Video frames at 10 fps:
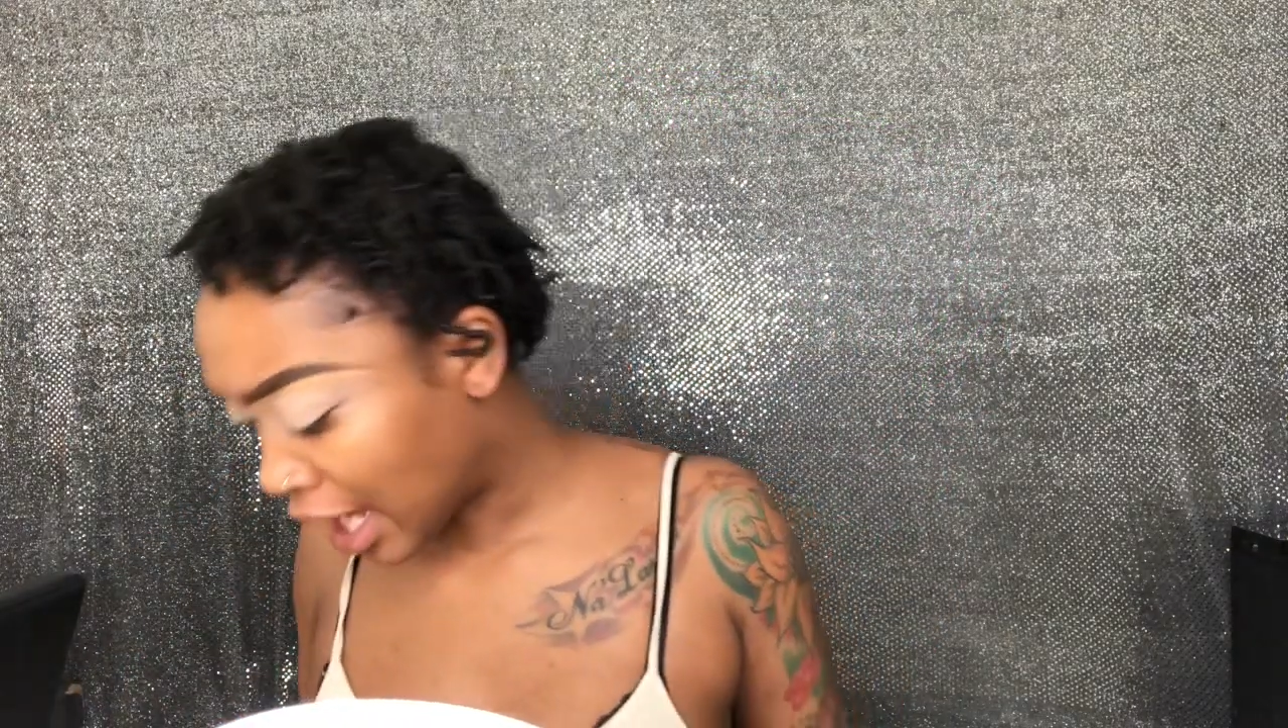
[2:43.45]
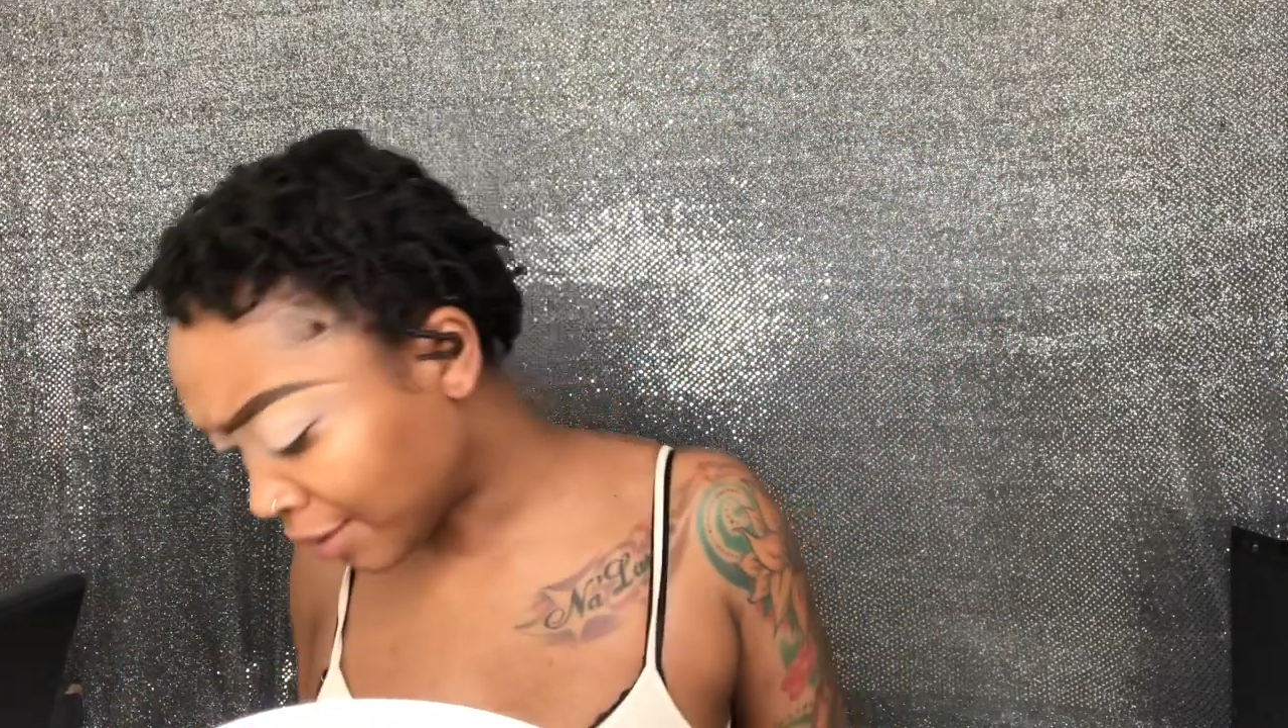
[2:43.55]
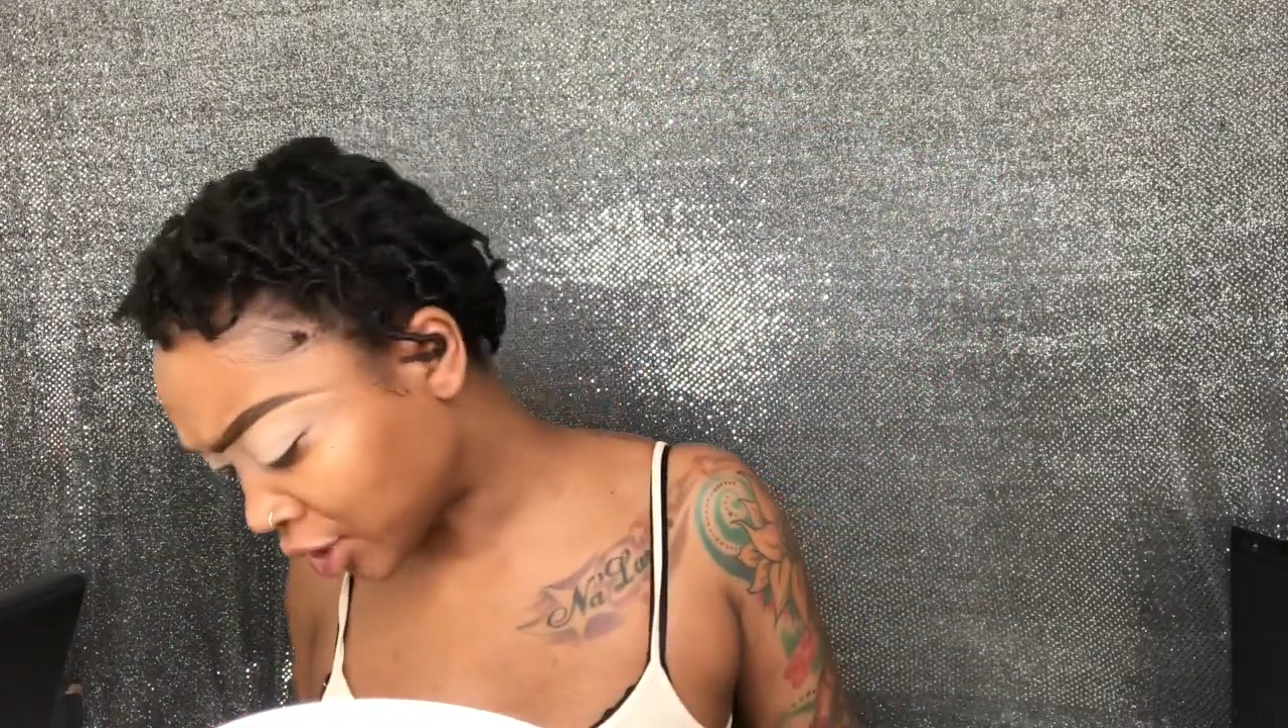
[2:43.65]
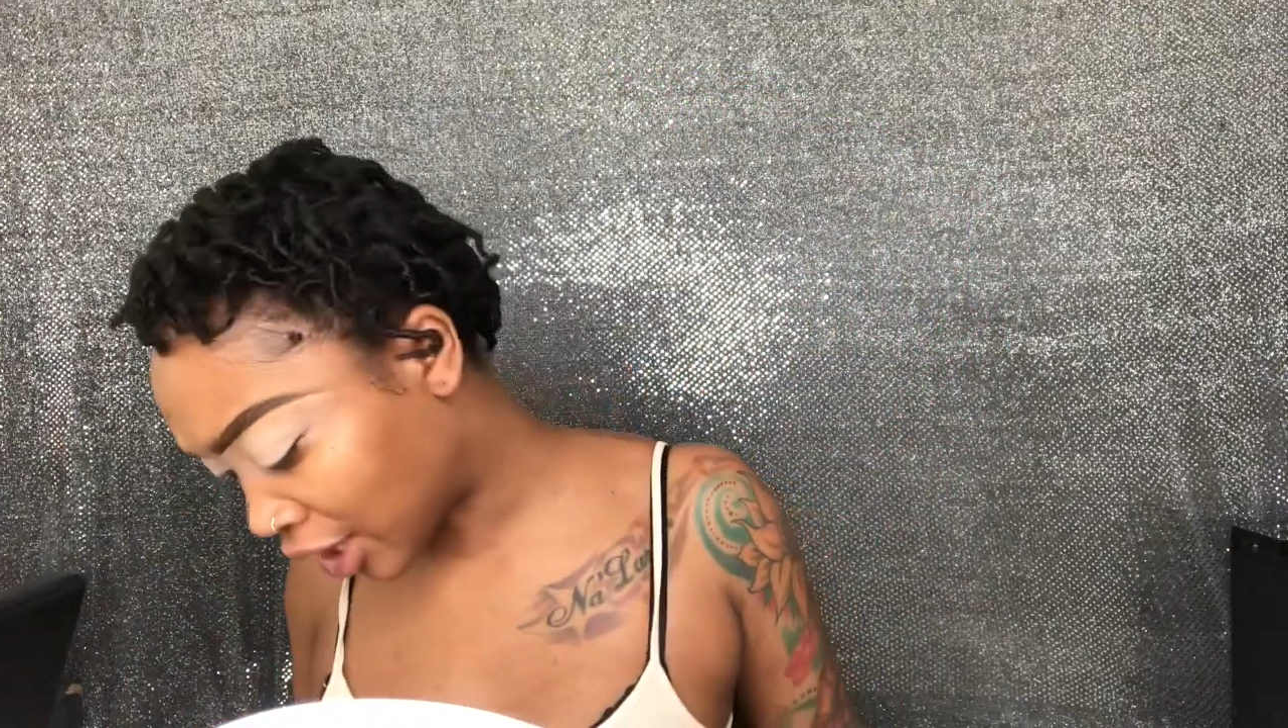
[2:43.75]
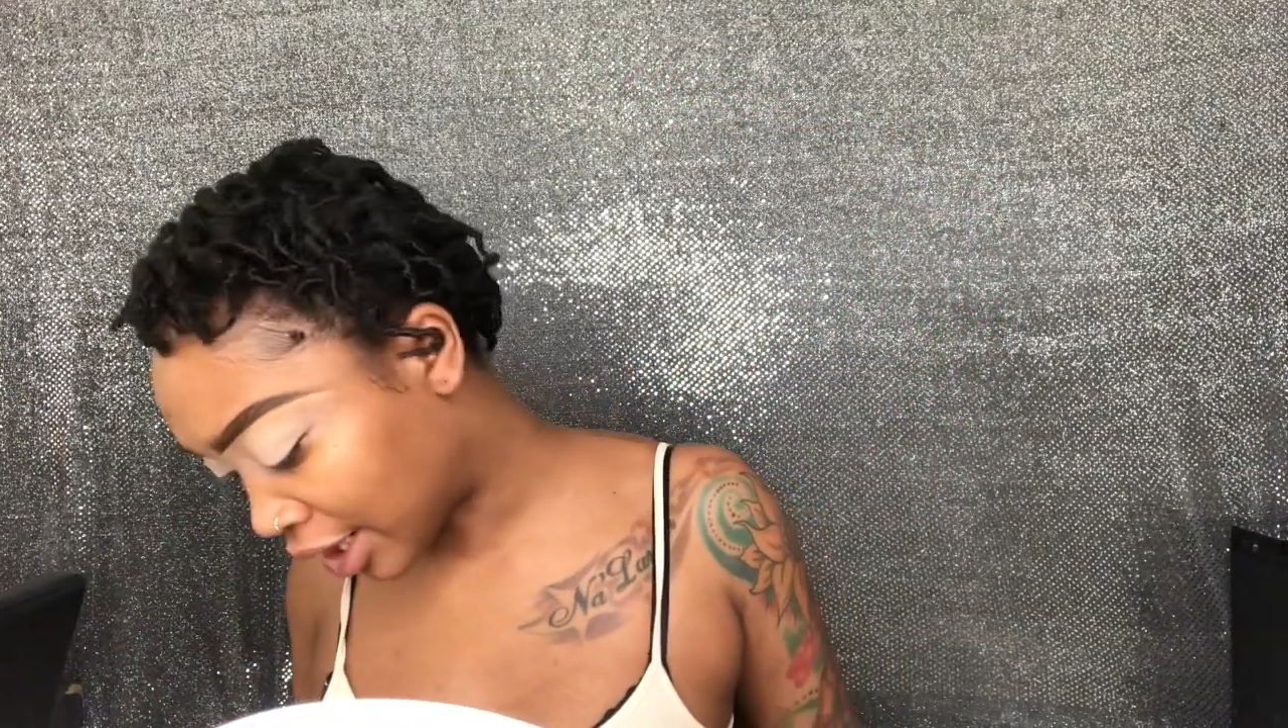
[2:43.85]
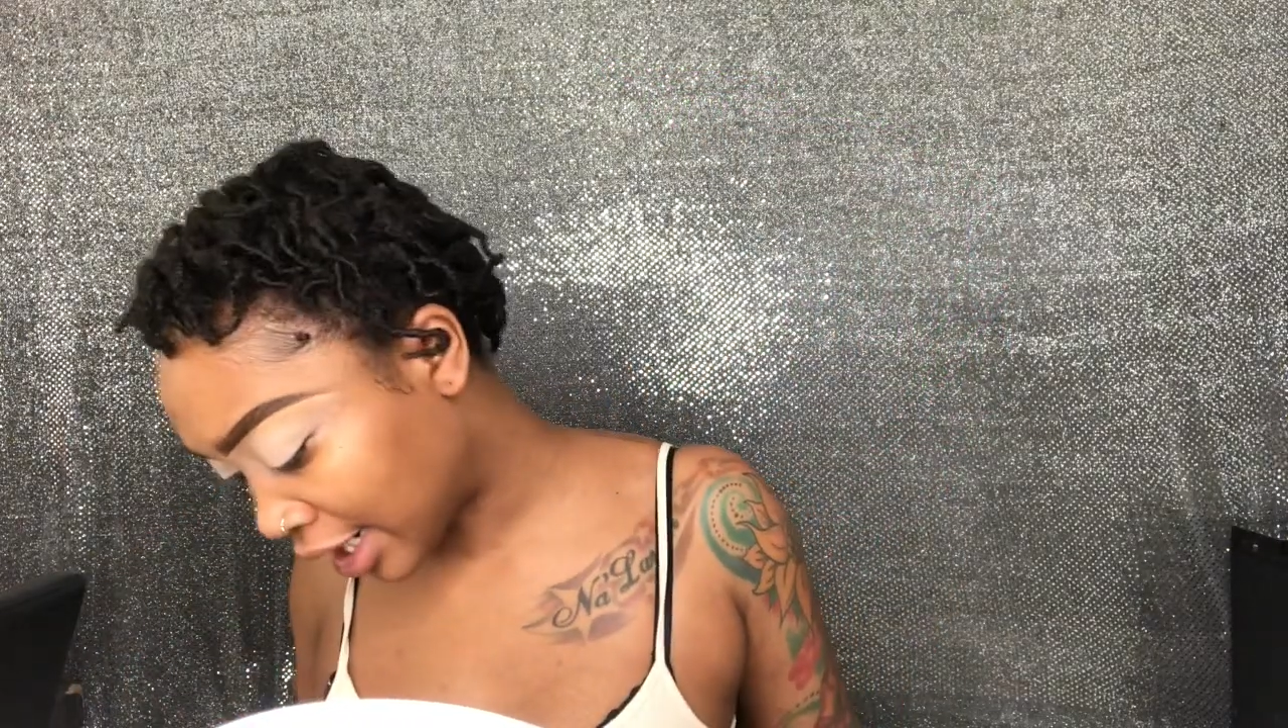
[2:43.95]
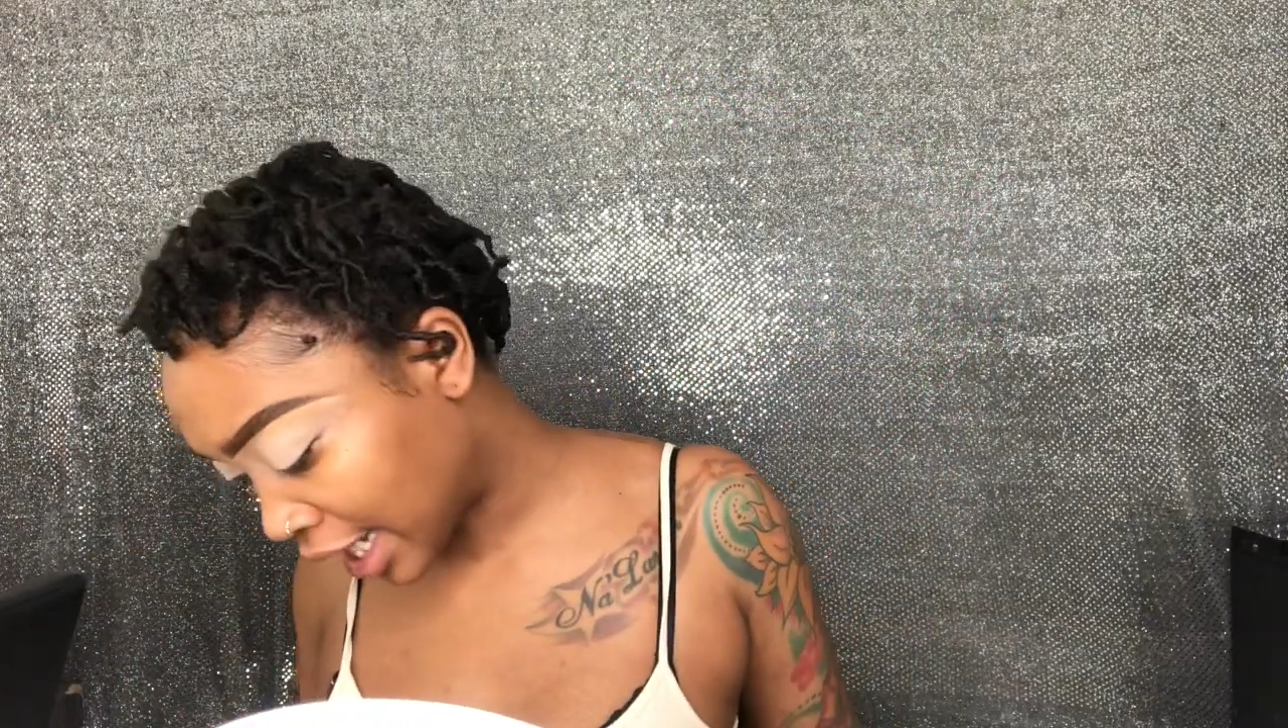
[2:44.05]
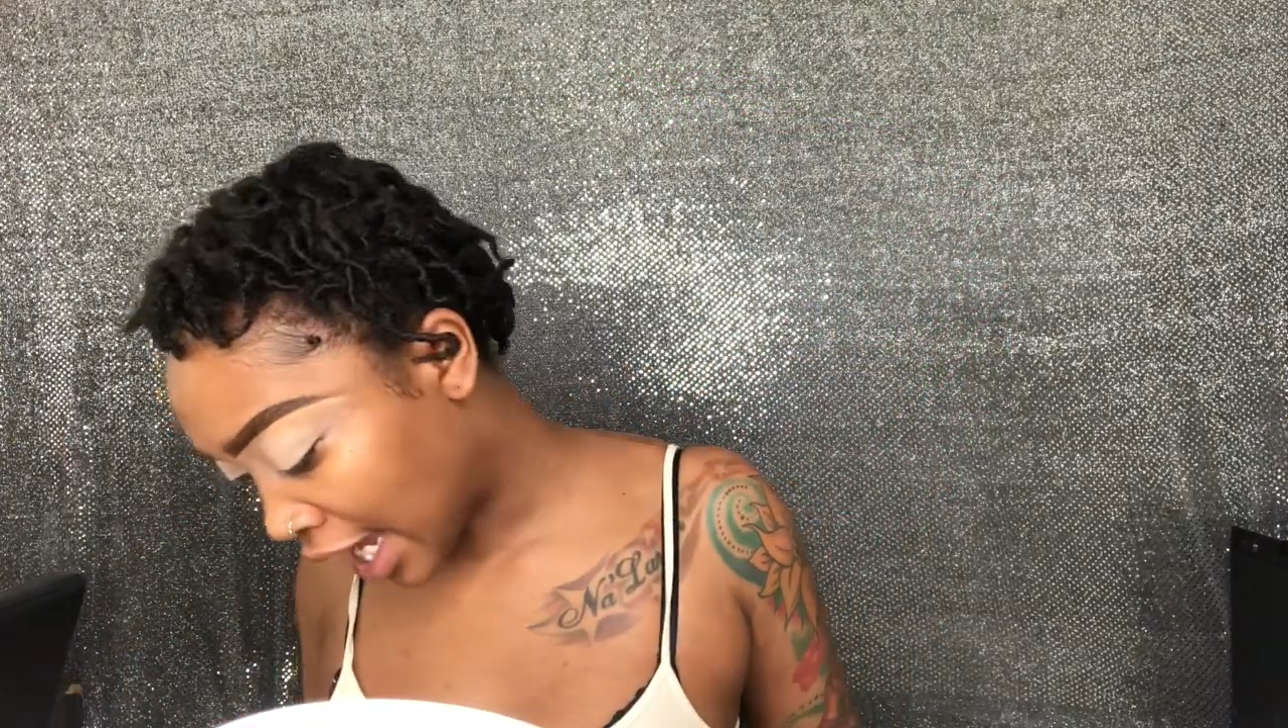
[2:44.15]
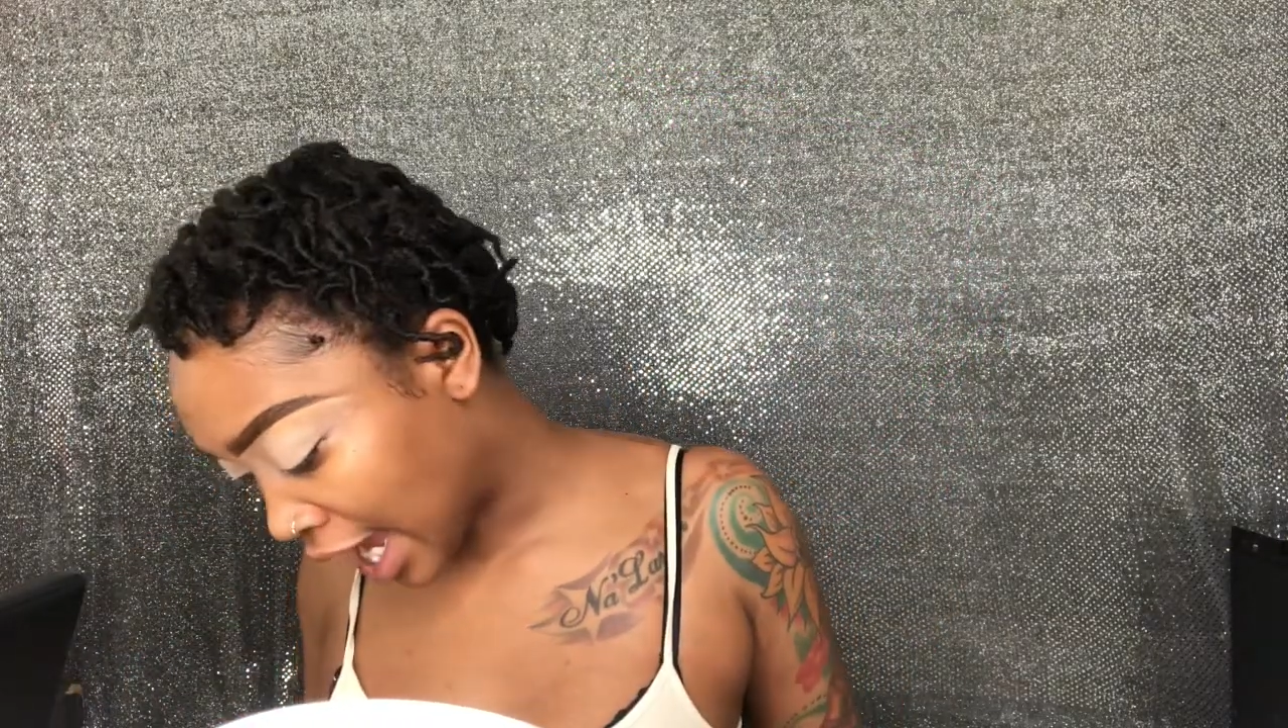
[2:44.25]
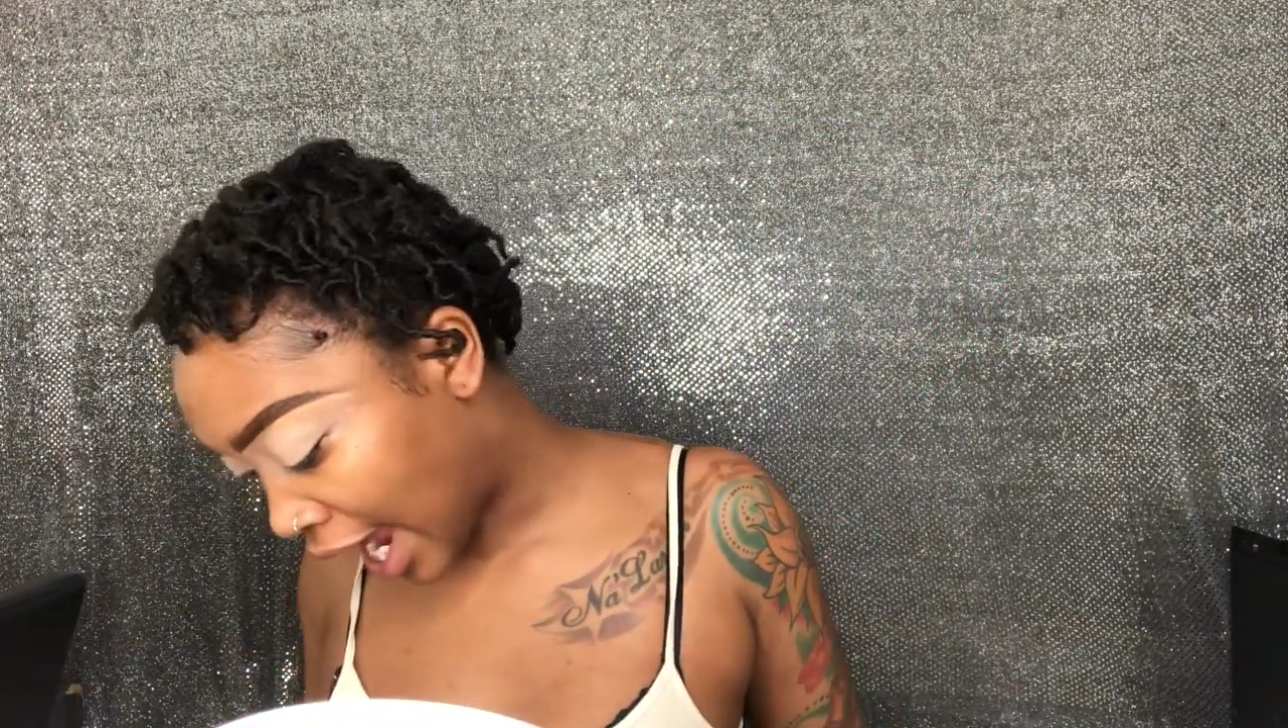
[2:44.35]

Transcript: I'm sorry,